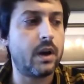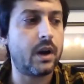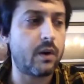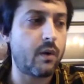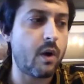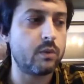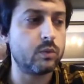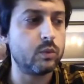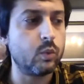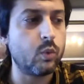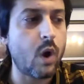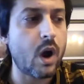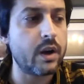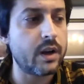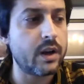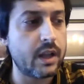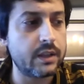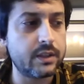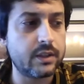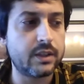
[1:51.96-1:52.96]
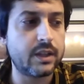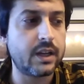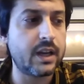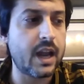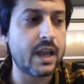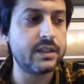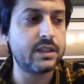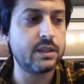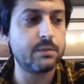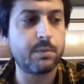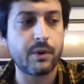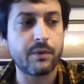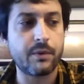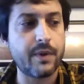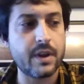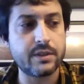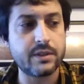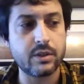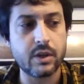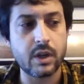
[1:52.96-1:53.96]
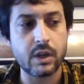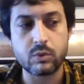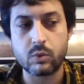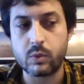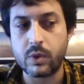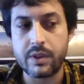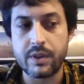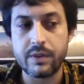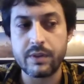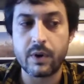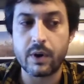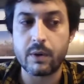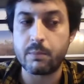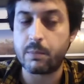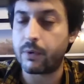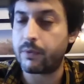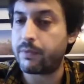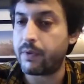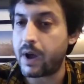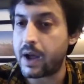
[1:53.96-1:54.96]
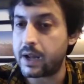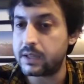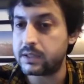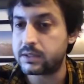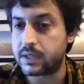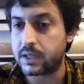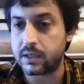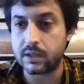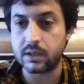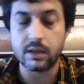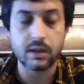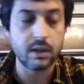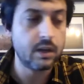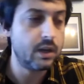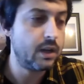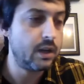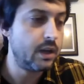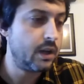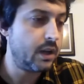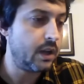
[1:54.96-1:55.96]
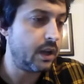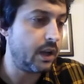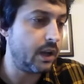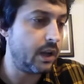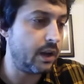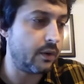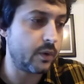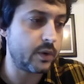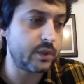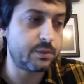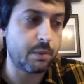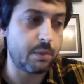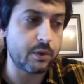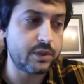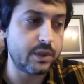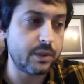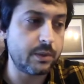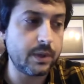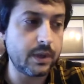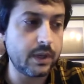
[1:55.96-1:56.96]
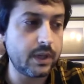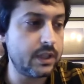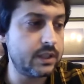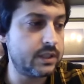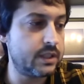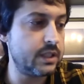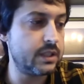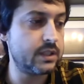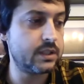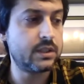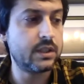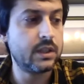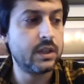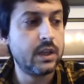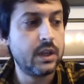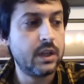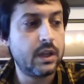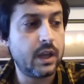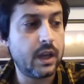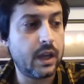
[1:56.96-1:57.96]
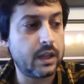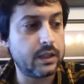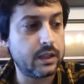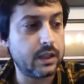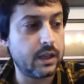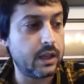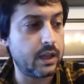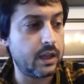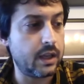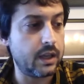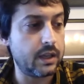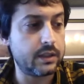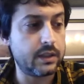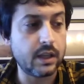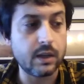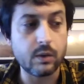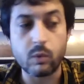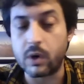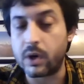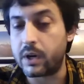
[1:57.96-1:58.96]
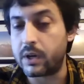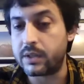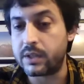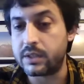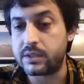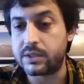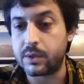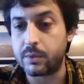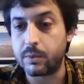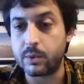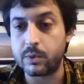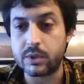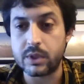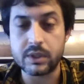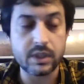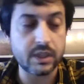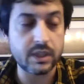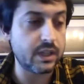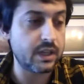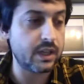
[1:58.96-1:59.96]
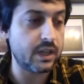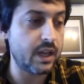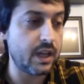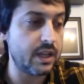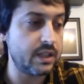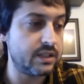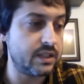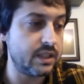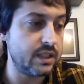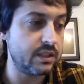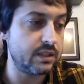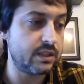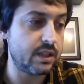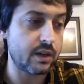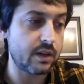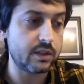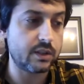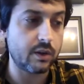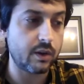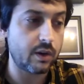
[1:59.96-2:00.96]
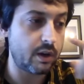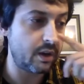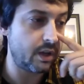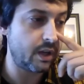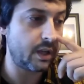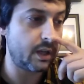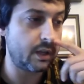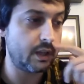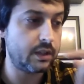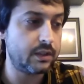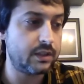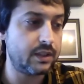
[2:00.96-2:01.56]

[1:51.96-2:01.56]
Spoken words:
around 190 professionals with different profiles and responsibilities, and they were distributed in 18 territorial,